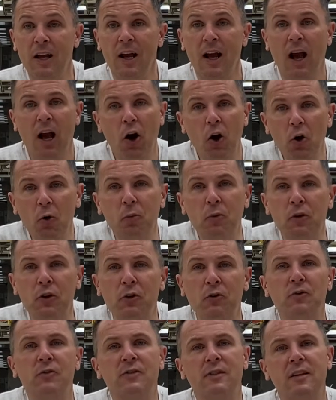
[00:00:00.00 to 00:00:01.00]
I hope
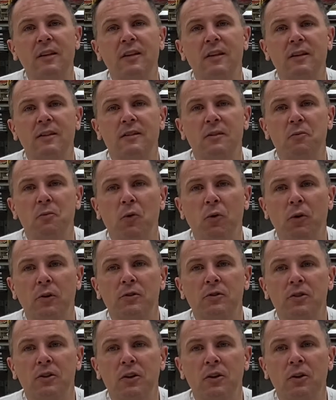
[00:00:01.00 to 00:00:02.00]
you'll see that it's important
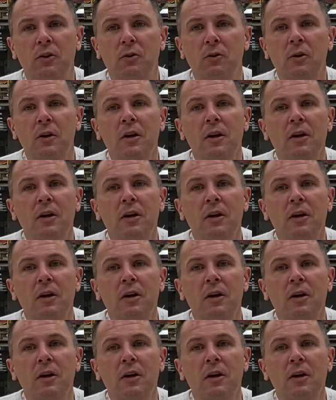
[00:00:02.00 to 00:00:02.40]
to you,